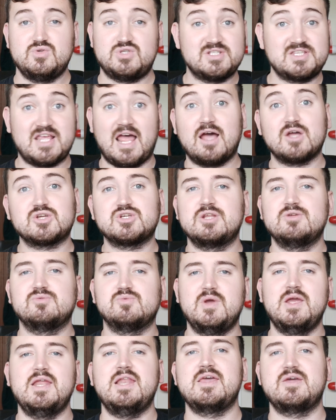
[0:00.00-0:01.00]
which is actually
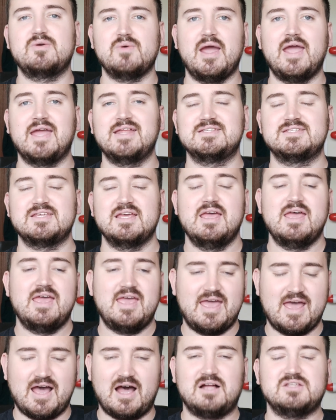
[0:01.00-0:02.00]
really great.
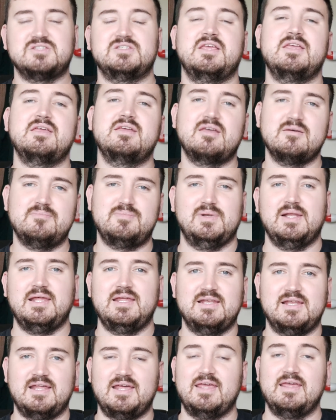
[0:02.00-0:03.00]
It utterly and
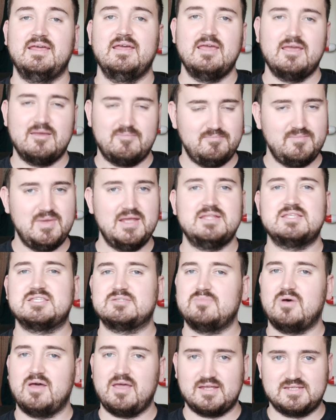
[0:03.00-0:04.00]
completely
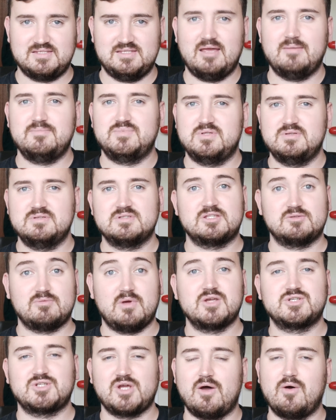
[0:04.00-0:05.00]
meets my acceptance
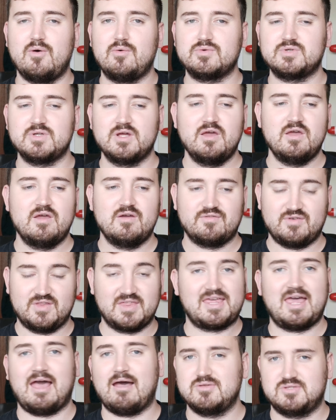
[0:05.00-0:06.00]
threshold for
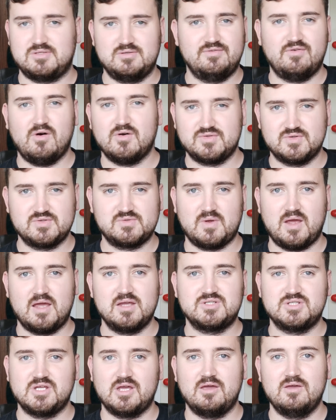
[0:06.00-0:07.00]
the calcium to phosphorus
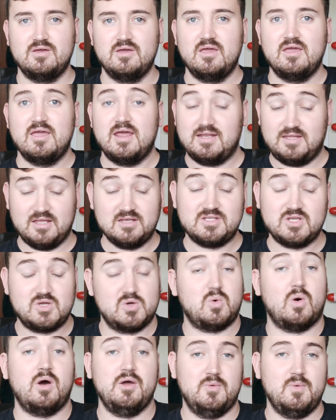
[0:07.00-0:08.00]
ratio. It does it
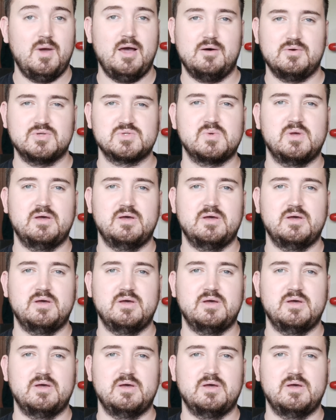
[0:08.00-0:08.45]
quite well as